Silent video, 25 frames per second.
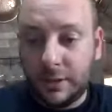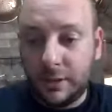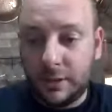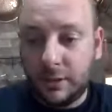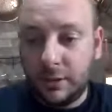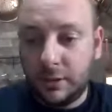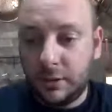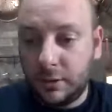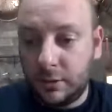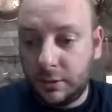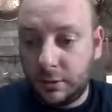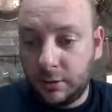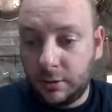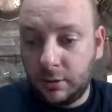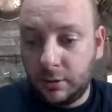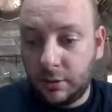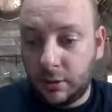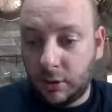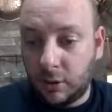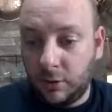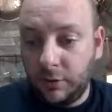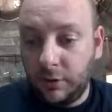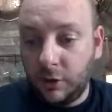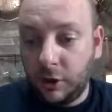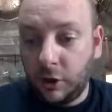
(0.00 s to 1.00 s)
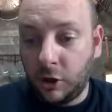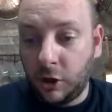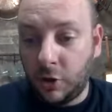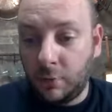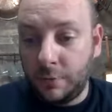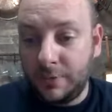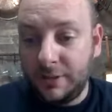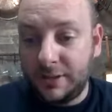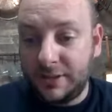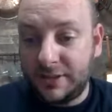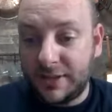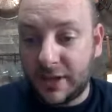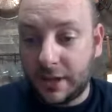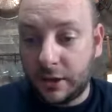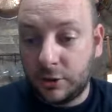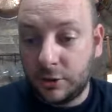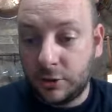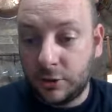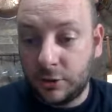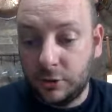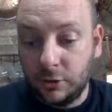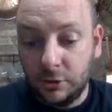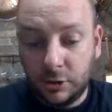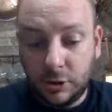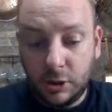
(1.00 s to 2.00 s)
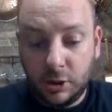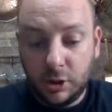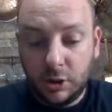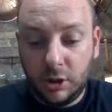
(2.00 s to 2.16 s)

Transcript: on the comment section,